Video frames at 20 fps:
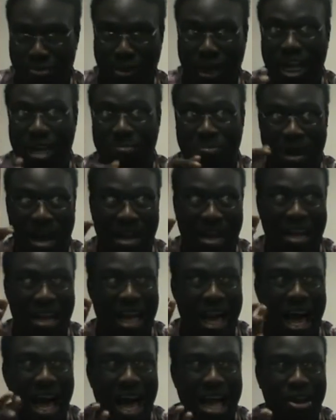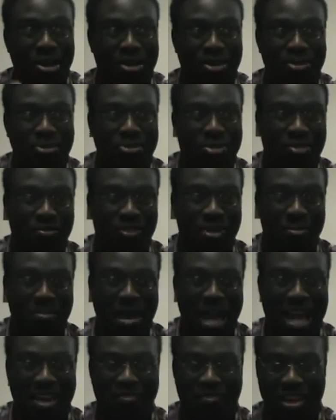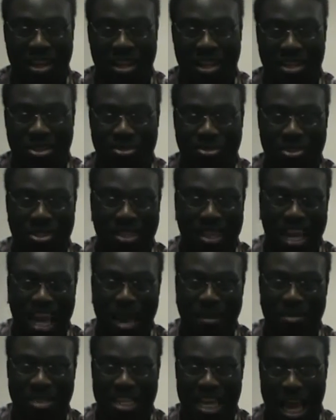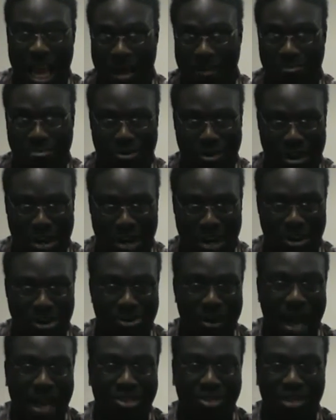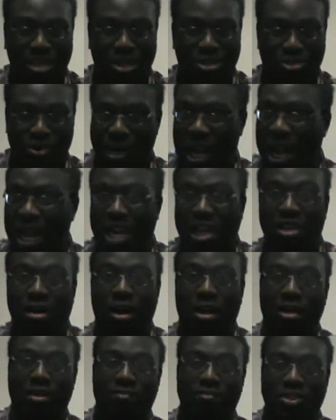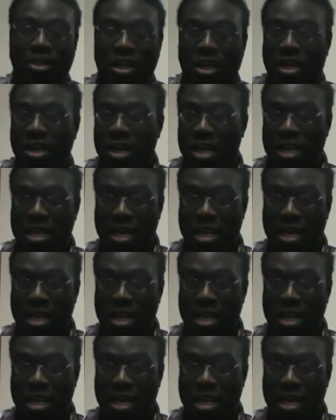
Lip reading: plot about a guy who's the main villain, whose name is Embryo, who actually created all of the